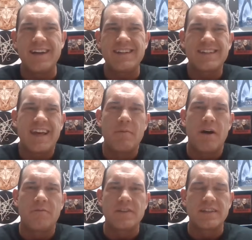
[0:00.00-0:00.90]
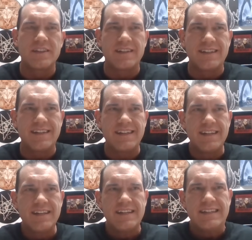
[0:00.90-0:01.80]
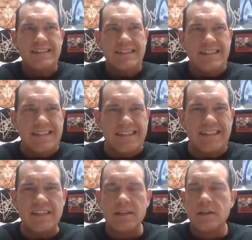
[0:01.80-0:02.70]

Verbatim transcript: it just came off as a little uh eh,